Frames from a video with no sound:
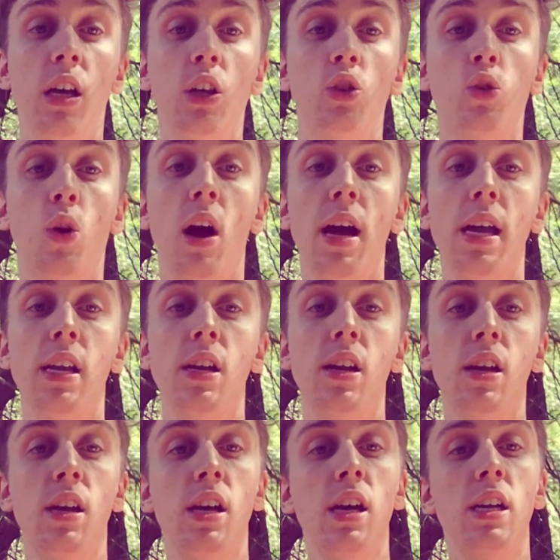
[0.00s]
try and
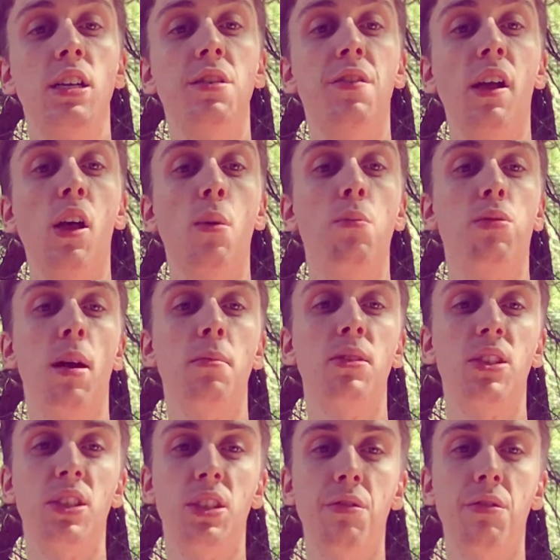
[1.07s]
develop premises,